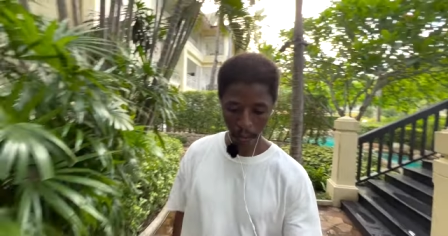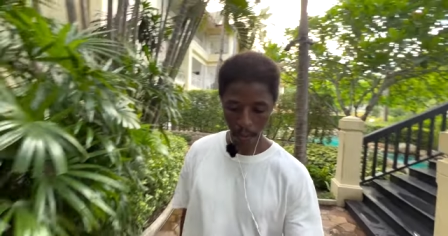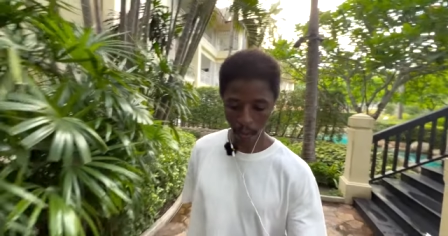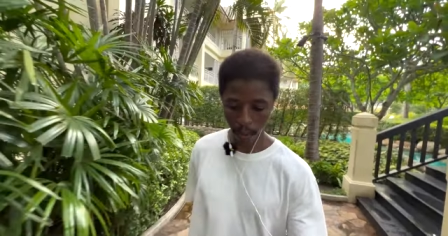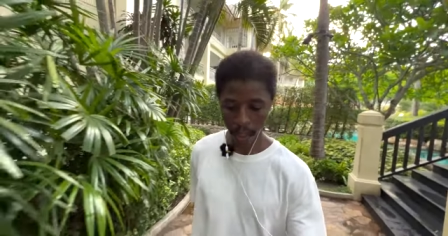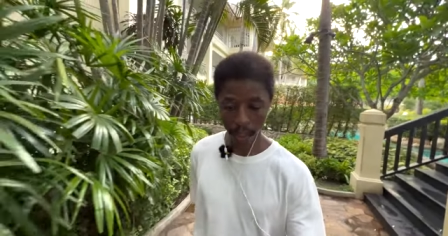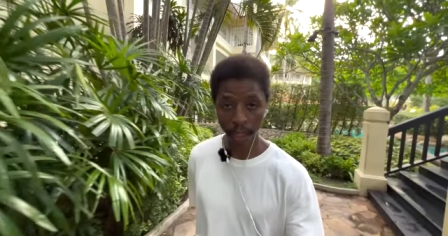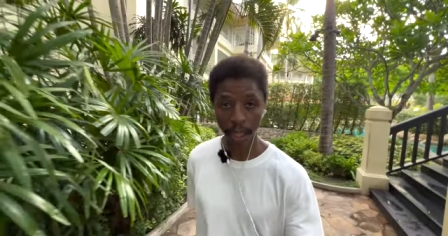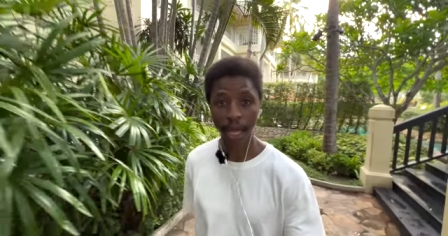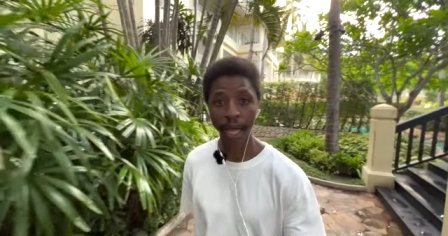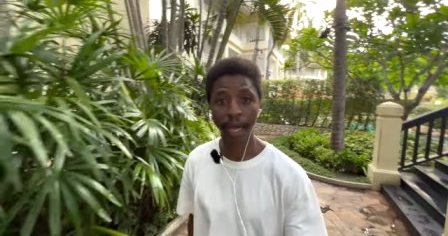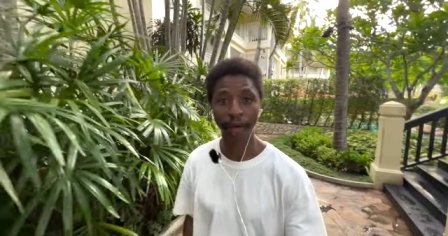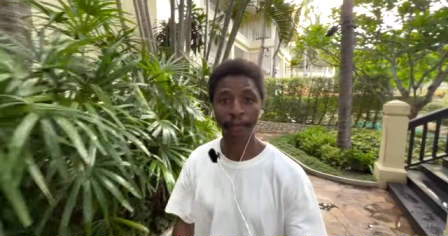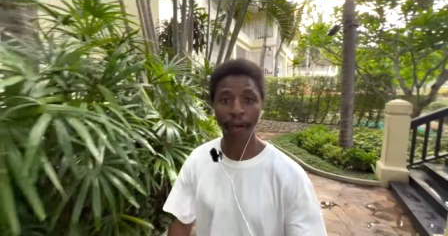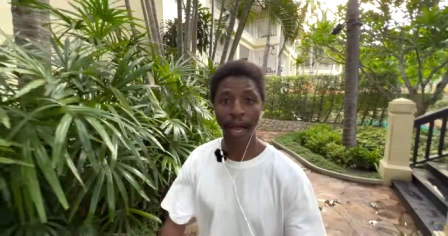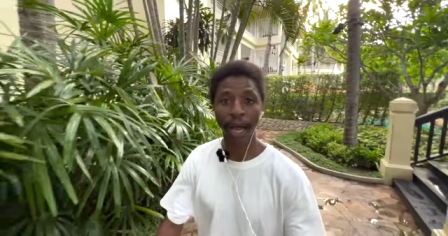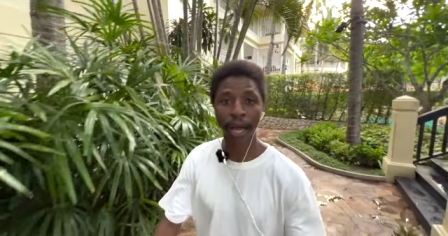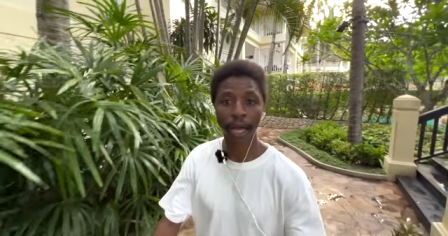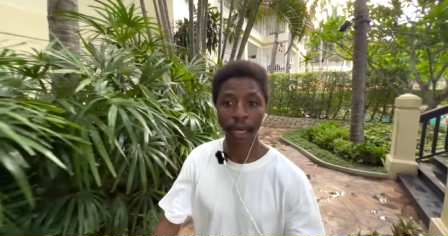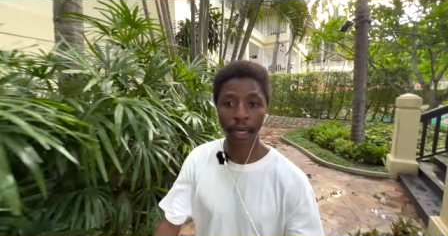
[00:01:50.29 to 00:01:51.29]
what have
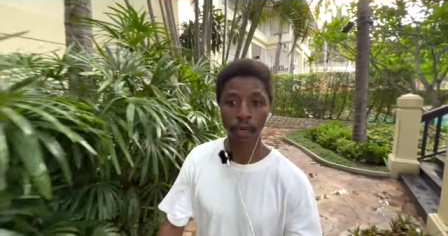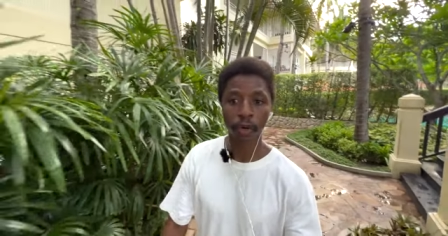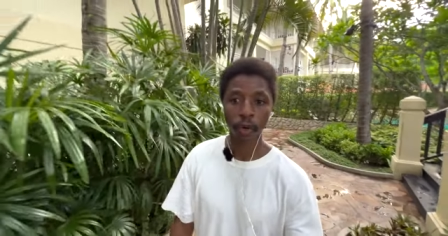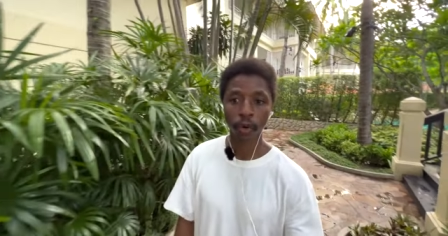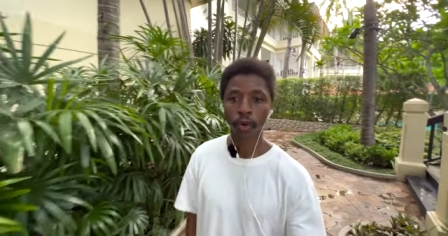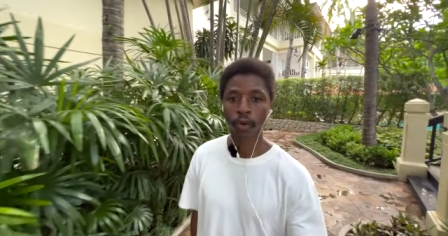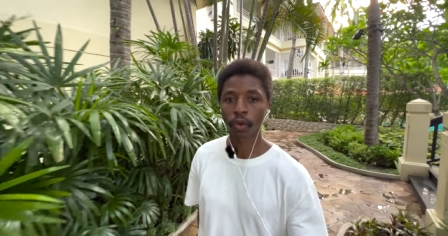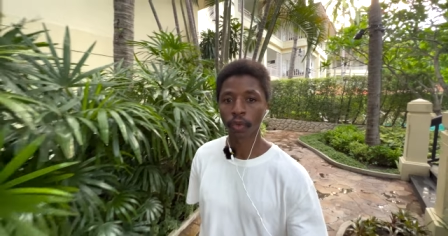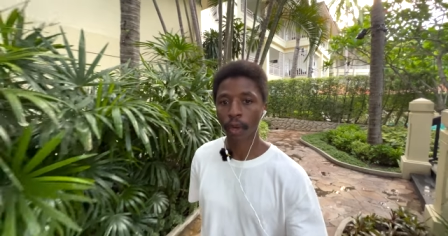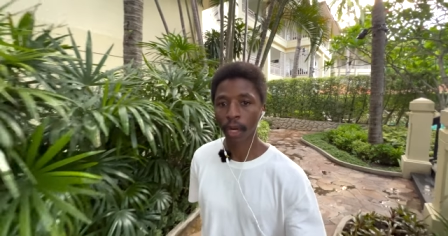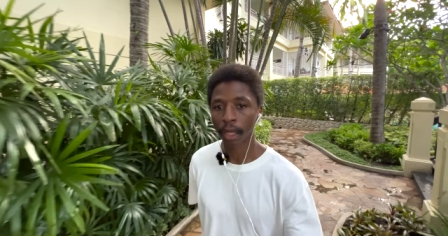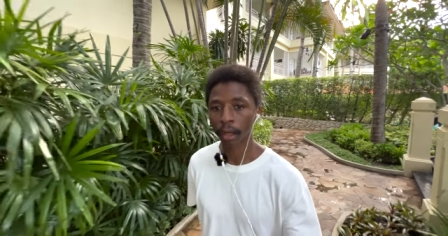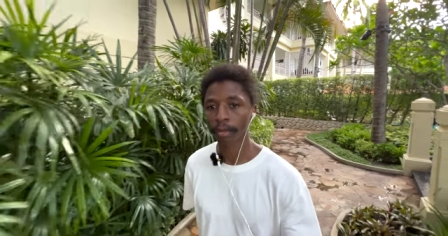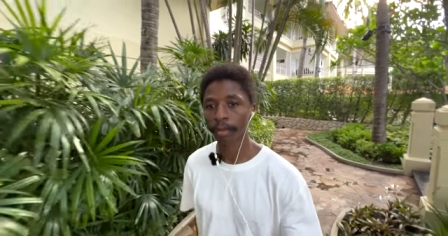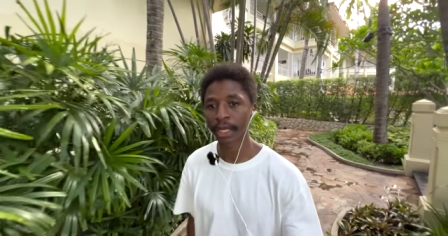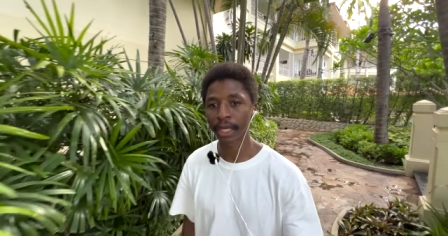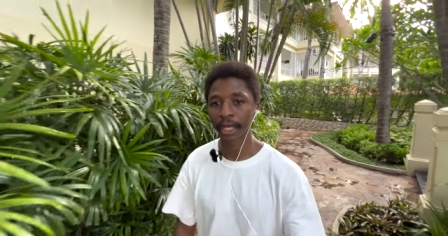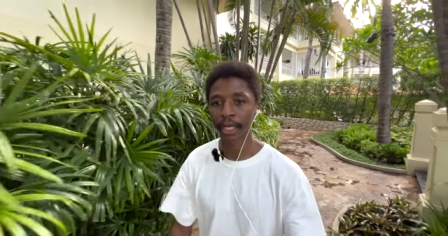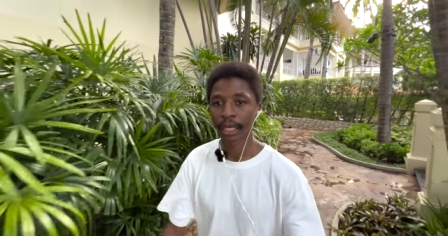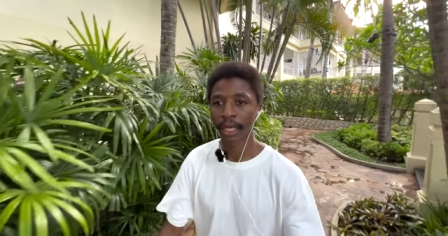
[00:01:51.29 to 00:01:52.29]
I learned while
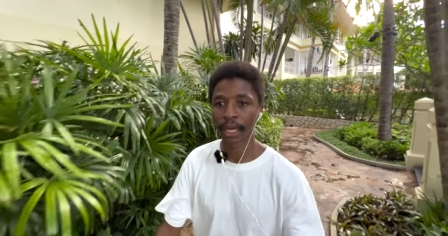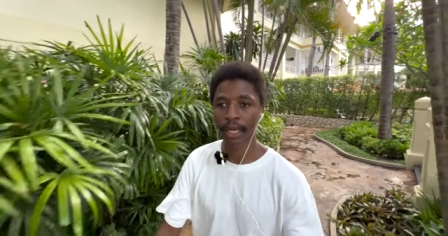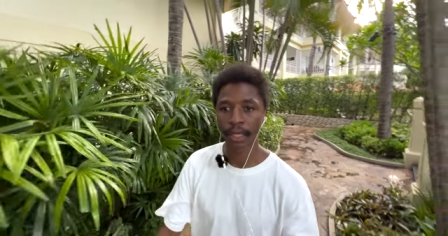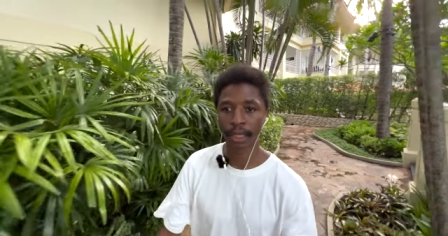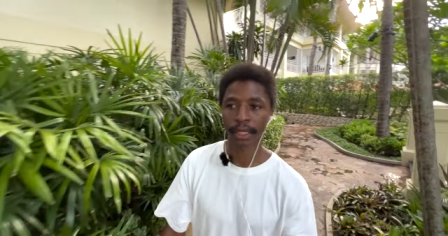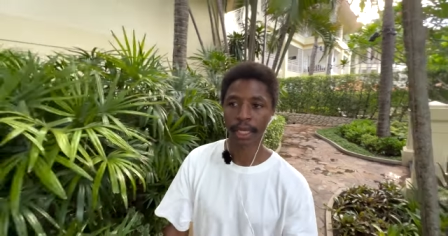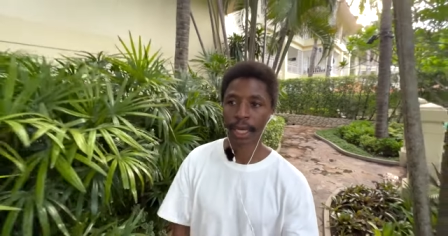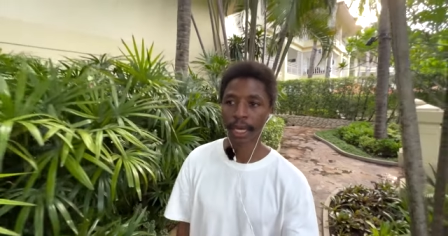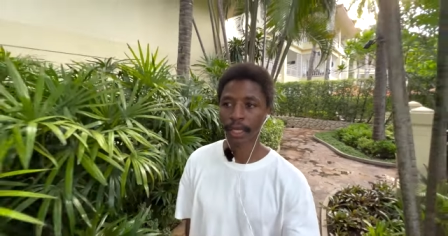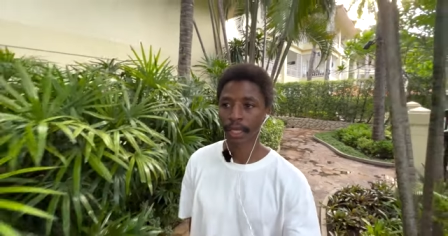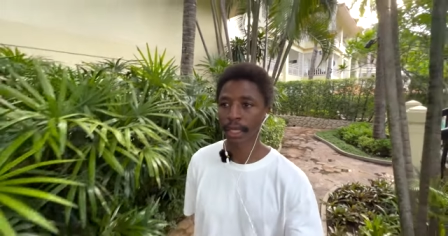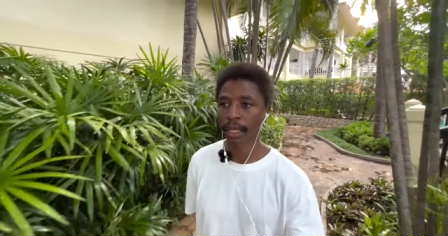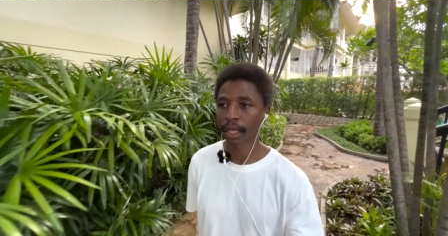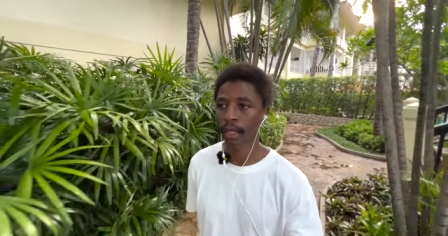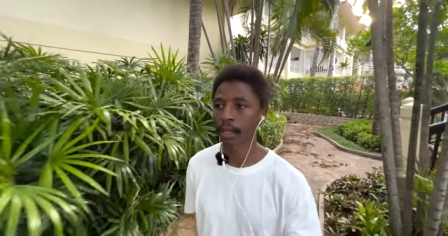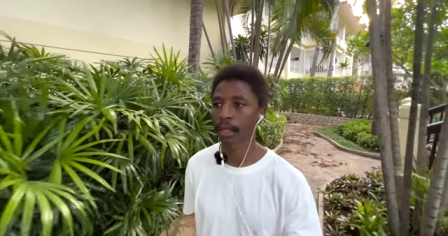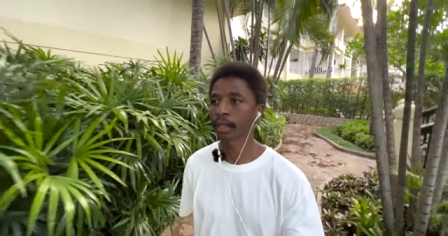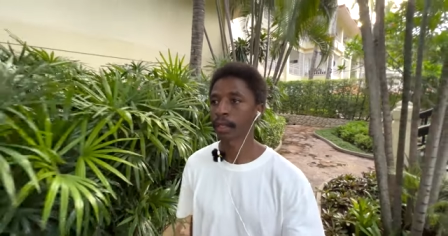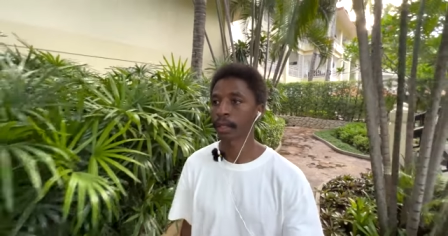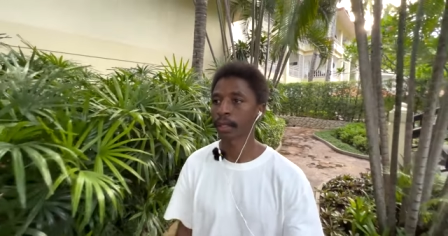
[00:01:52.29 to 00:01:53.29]
being in Thailand?